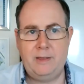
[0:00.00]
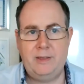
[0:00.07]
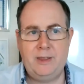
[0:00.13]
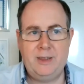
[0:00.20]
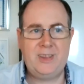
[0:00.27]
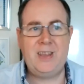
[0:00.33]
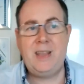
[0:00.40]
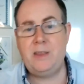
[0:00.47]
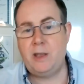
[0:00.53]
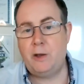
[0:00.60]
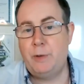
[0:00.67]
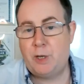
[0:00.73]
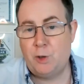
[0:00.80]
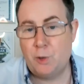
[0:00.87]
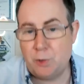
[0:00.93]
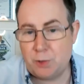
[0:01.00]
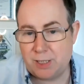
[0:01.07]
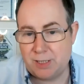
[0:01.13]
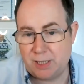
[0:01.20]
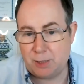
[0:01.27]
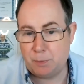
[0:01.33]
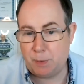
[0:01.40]
The thing though with
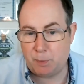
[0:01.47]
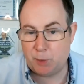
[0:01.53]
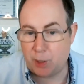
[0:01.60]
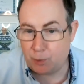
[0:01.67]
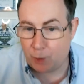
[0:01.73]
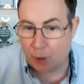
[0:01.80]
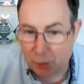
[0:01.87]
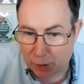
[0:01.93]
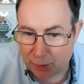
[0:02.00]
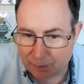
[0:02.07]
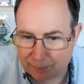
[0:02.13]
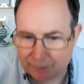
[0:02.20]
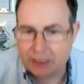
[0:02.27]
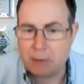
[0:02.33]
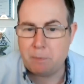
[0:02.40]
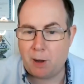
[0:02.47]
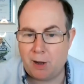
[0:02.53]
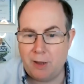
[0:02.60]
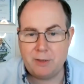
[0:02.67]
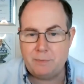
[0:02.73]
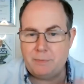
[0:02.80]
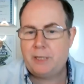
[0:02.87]
courses is people don't watch them. They
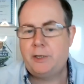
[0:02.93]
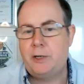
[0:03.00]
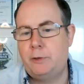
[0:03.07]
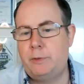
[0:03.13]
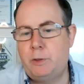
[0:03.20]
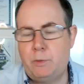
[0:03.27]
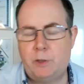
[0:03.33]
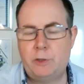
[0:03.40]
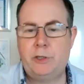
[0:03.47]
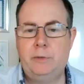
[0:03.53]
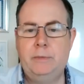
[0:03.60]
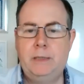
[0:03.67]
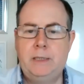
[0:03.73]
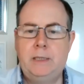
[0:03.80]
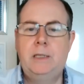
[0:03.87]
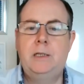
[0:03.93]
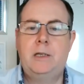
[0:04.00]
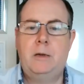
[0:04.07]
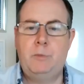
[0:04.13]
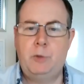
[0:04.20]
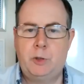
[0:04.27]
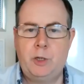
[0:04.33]
buy them, they don't always watch them.
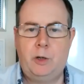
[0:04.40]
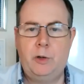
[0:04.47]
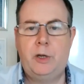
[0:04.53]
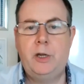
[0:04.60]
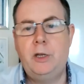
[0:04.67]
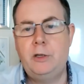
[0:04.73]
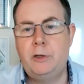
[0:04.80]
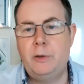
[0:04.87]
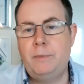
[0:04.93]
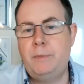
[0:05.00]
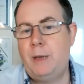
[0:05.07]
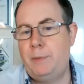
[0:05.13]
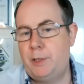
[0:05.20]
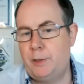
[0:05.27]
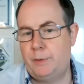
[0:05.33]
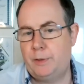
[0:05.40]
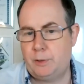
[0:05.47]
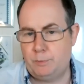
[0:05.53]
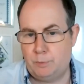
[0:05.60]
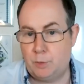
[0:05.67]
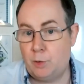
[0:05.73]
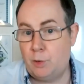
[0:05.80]
So I'm also looking at maybe doing
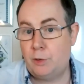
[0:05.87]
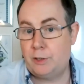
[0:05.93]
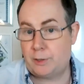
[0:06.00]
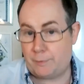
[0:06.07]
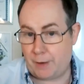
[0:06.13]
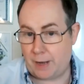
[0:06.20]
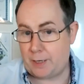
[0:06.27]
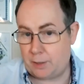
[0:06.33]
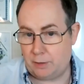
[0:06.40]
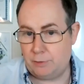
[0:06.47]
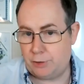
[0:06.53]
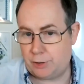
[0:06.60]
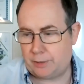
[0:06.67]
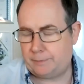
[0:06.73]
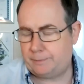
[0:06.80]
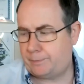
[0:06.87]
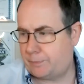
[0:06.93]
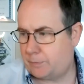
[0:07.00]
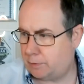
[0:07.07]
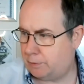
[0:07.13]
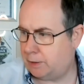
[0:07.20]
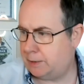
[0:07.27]
some more direct coaching,
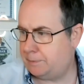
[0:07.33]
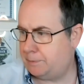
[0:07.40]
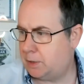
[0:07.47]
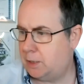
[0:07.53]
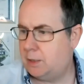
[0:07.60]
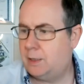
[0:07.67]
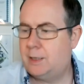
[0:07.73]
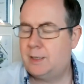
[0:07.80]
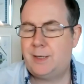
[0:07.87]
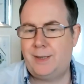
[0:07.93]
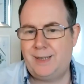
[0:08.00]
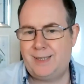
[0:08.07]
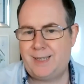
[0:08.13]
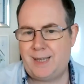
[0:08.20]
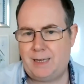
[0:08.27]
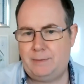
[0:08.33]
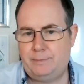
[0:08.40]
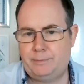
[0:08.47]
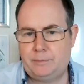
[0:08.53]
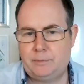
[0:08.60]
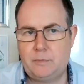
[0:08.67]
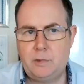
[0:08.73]
right? So there's that.
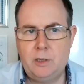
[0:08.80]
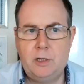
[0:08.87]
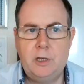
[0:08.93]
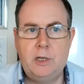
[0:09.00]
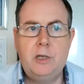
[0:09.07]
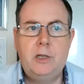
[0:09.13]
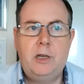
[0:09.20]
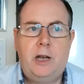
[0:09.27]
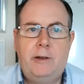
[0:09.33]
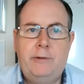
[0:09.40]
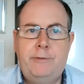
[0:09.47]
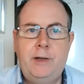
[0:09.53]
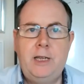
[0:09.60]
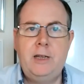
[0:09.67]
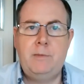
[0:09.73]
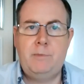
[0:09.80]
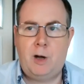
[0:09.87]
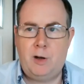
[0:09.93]
Affiliate